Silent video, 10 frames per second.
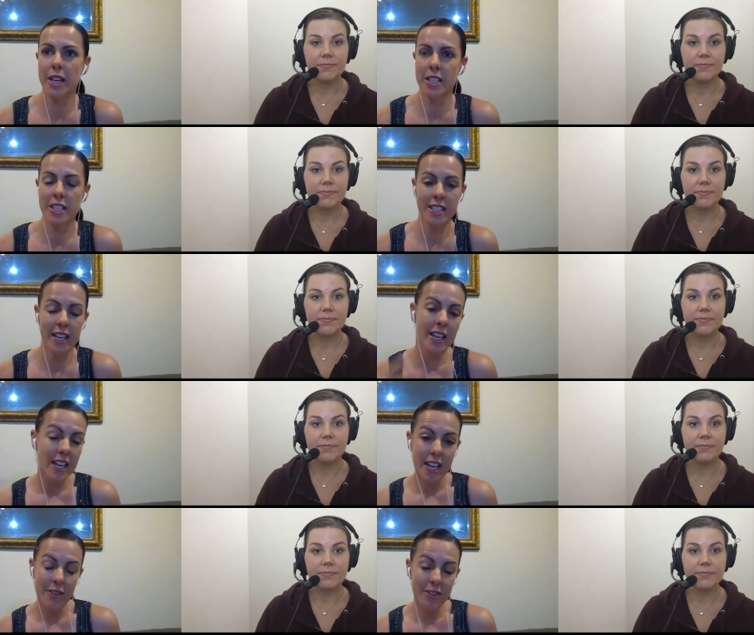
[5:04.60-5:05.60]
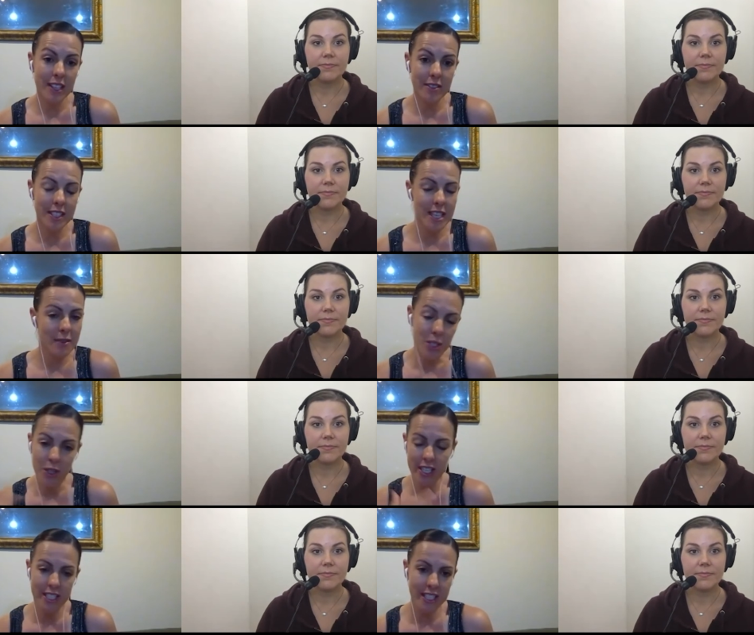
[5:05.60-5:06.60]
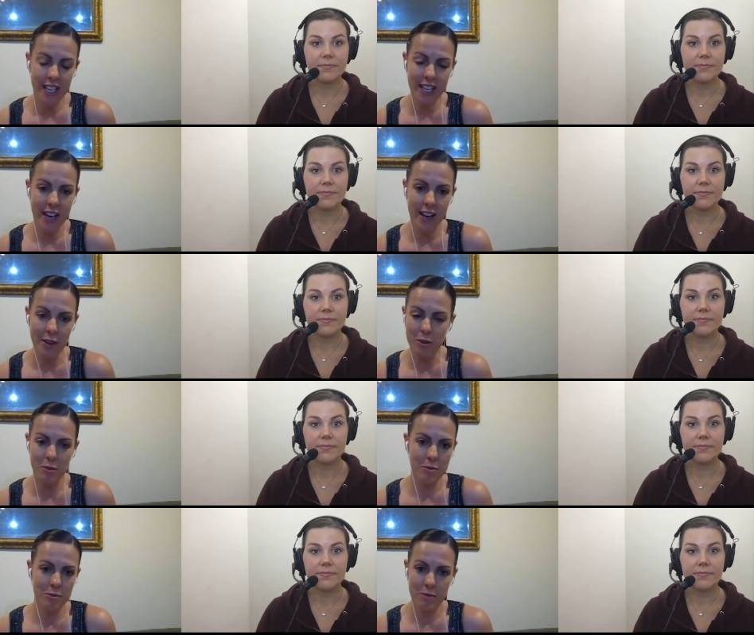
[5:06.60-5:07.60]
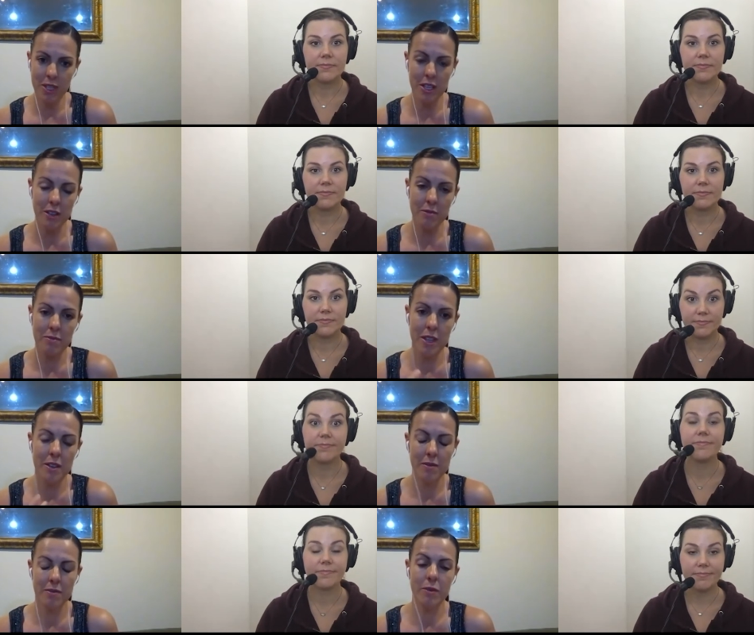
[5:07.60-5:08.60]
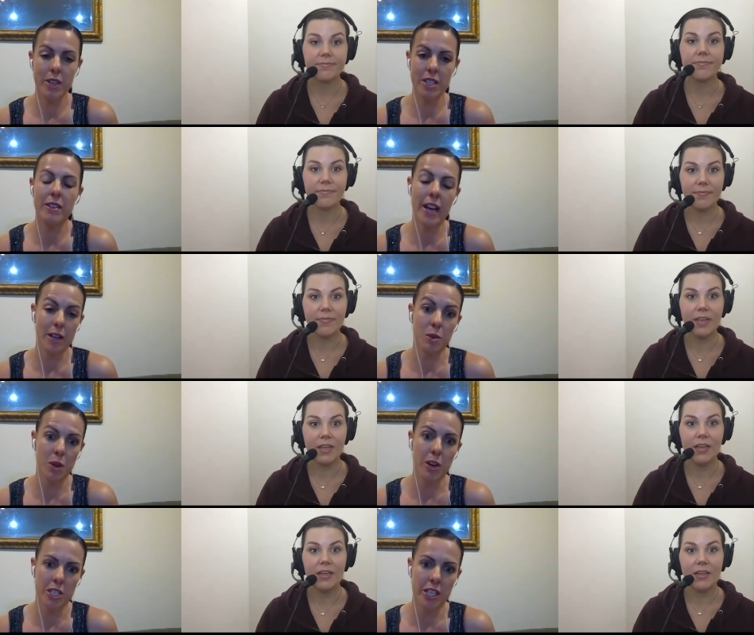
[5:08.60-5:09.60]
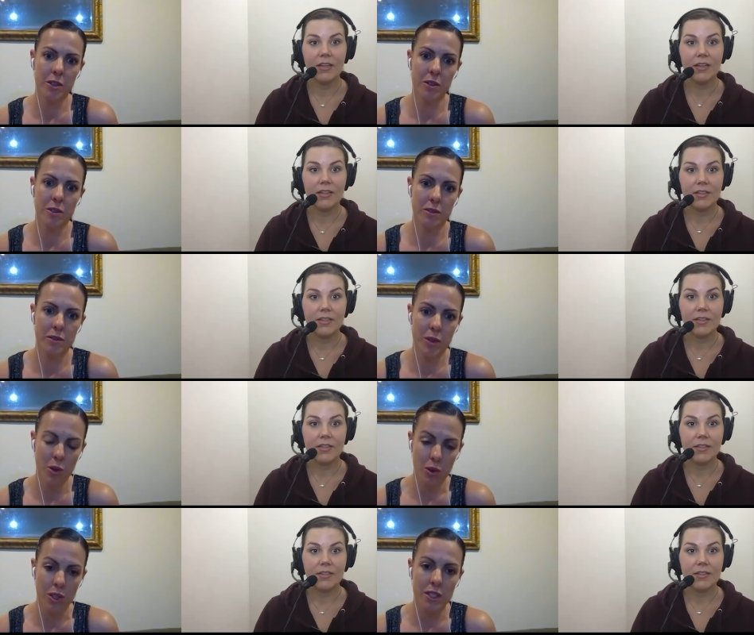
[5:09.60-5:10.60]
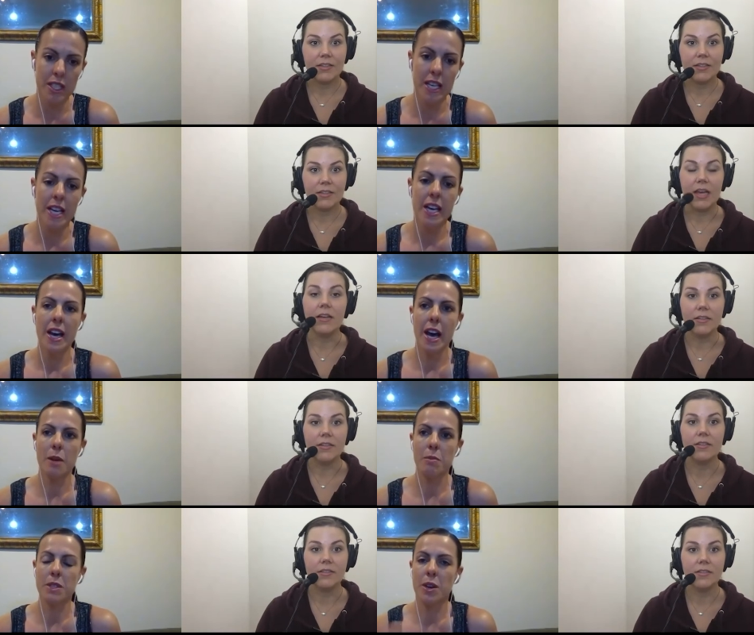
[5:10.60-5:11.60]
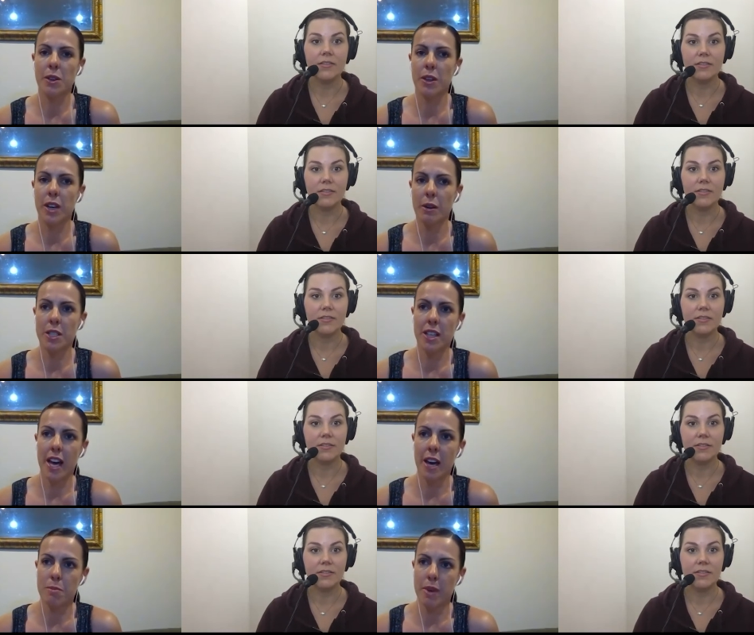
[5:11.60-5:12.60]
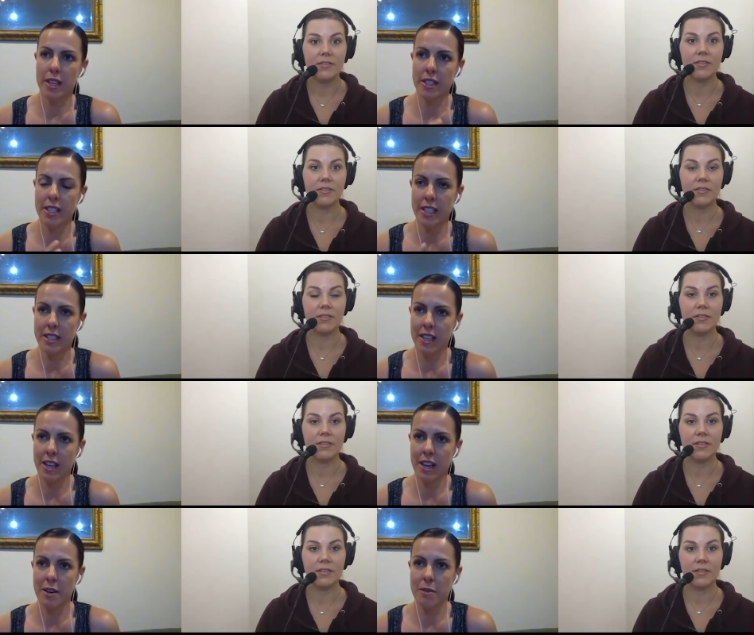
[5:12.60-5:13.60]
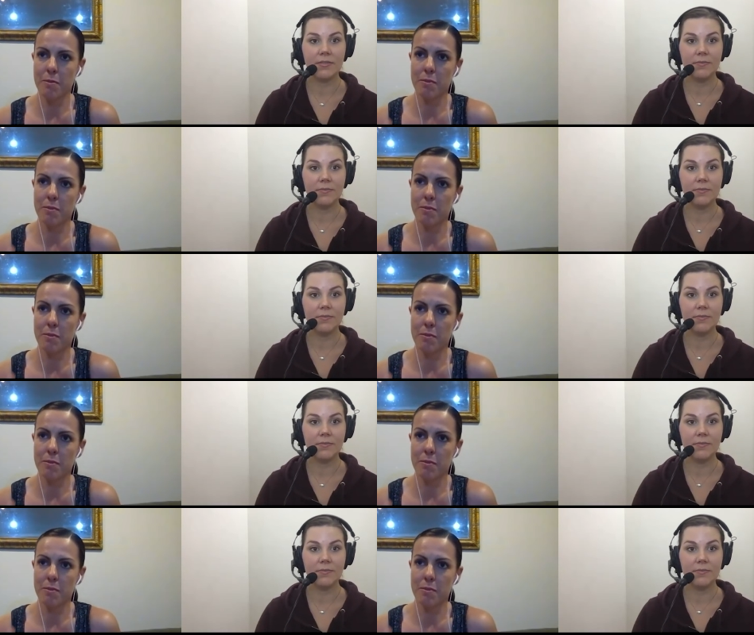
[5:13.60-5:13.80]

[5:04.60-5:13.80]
Speaker 1: and she's like, "If you love this, come and join us in our, you know, with actual coaching course." Yeah. Um, so I'll do that, but just um,